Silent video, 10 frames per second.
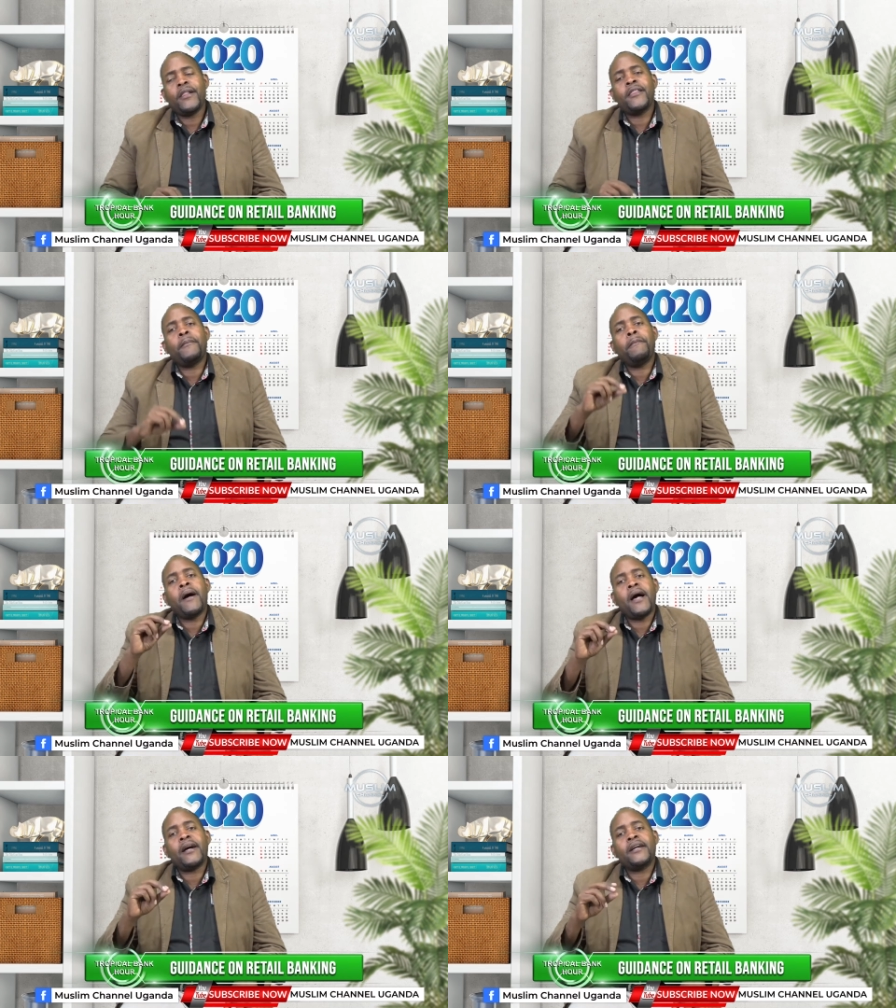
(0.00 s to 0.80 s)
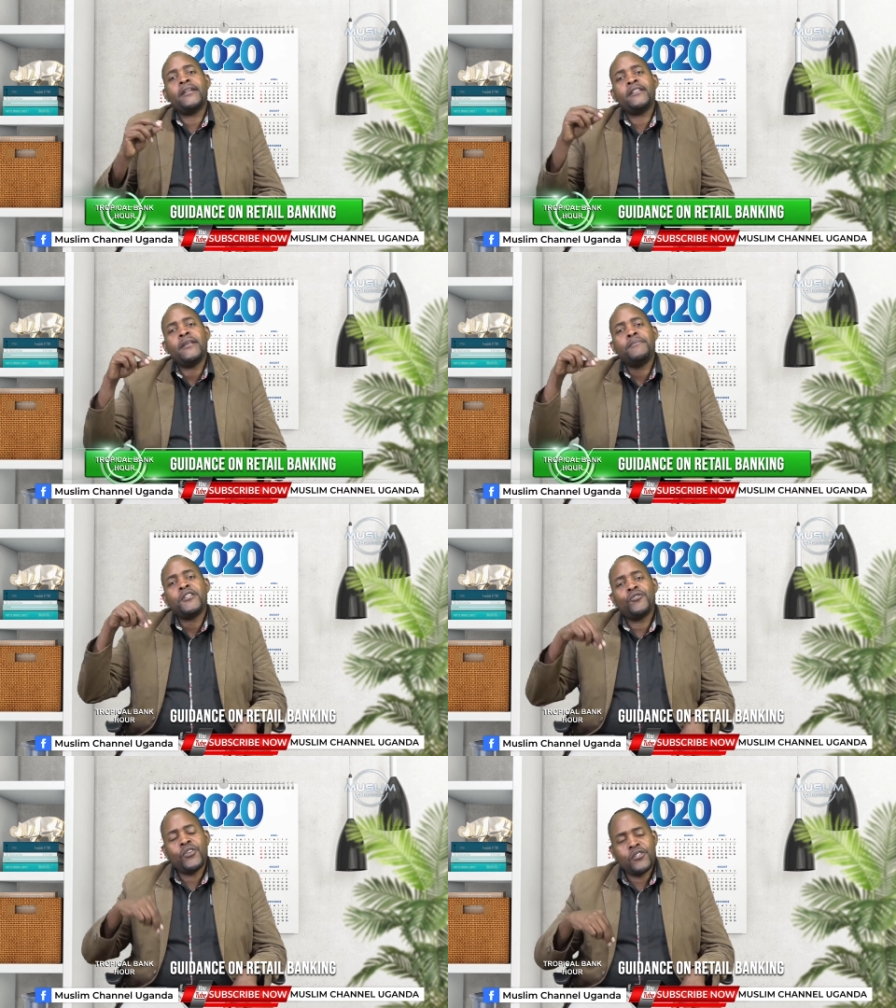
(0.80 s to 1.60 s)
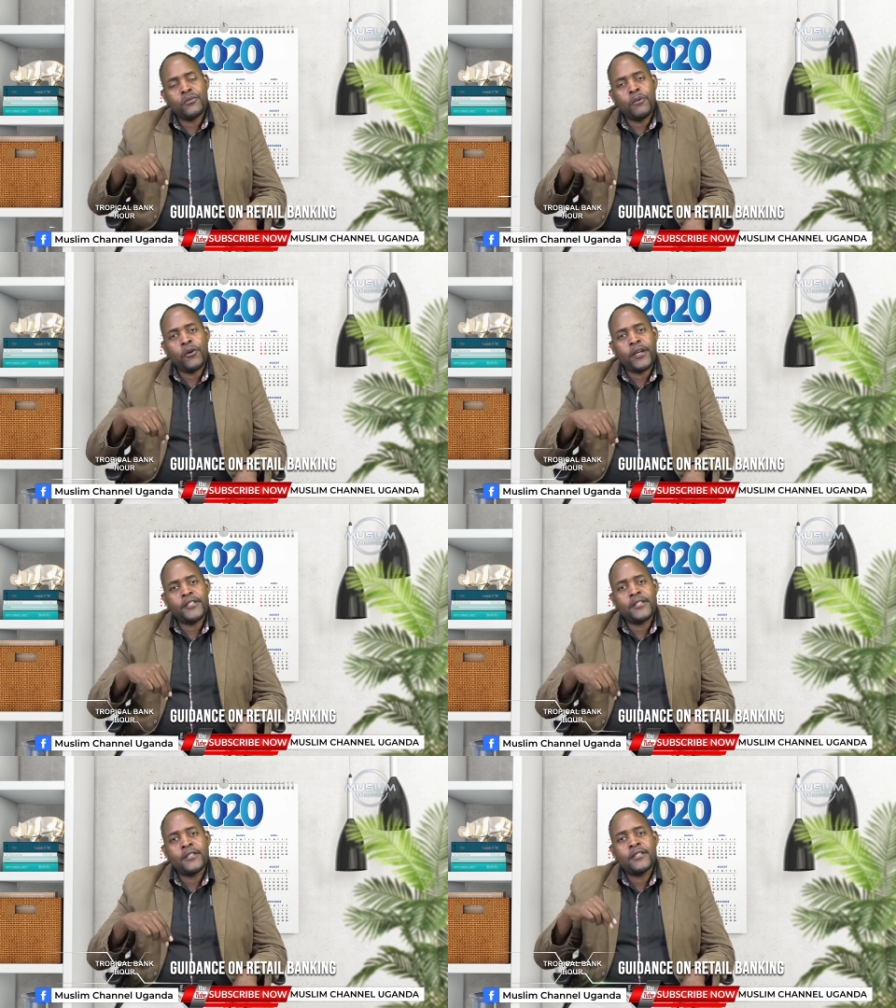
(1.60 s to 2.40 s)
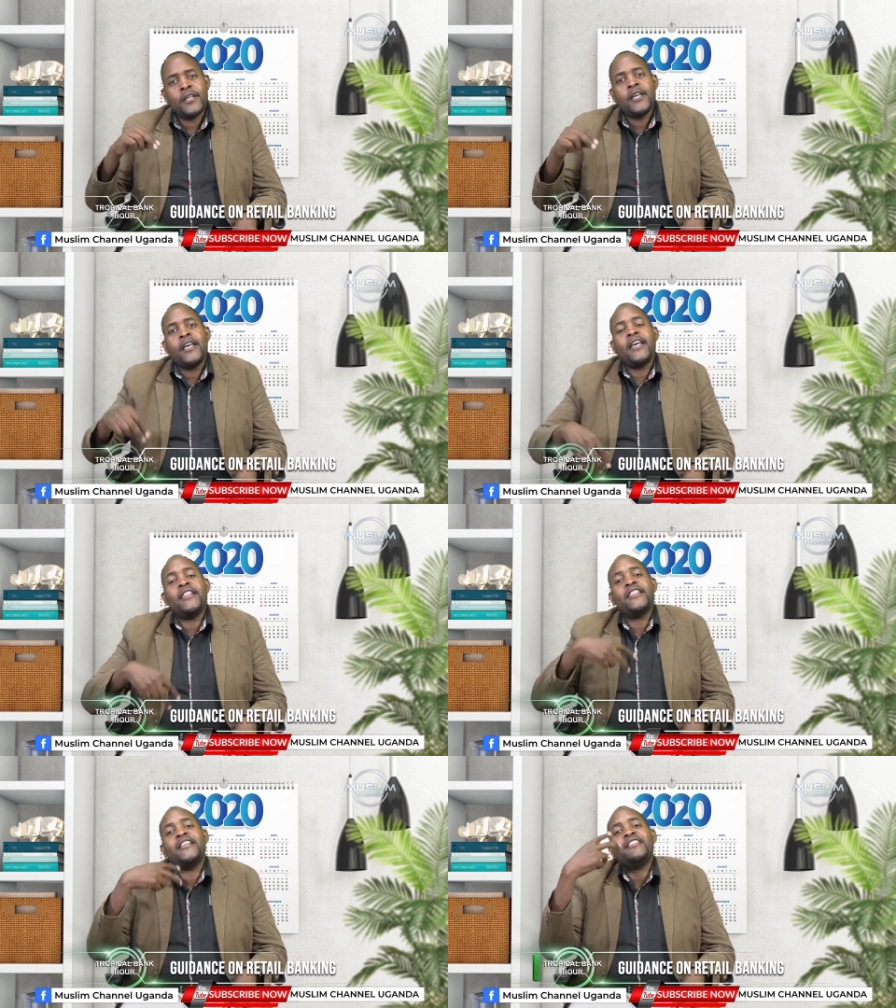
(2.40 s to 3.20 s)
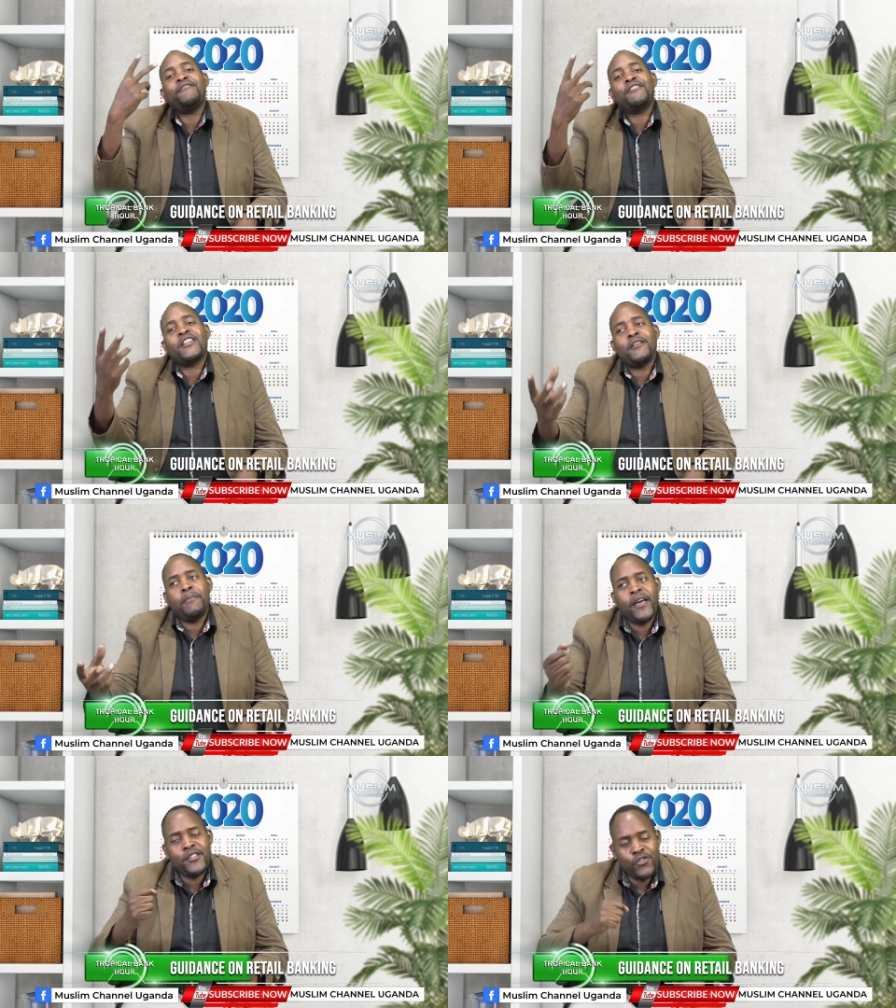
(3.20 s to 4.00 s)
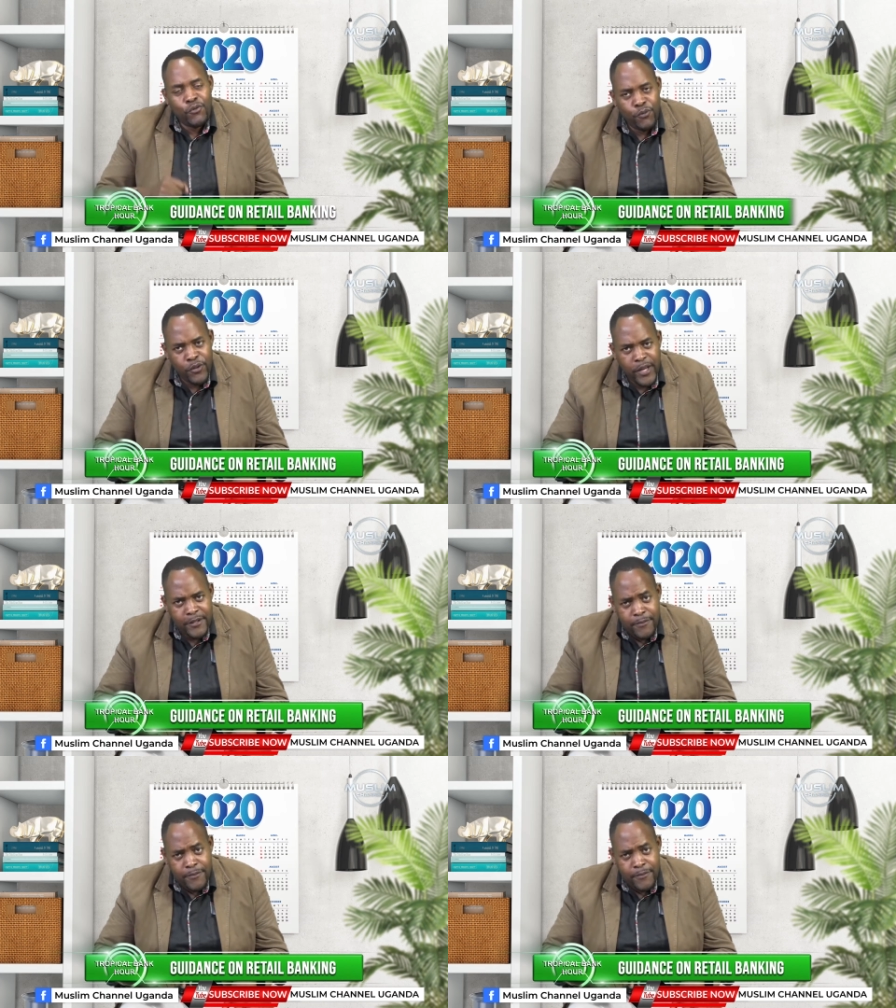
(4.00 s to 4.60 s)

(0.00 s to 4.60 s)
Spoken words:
the bank dips into its pocket and then definitely pays you for that.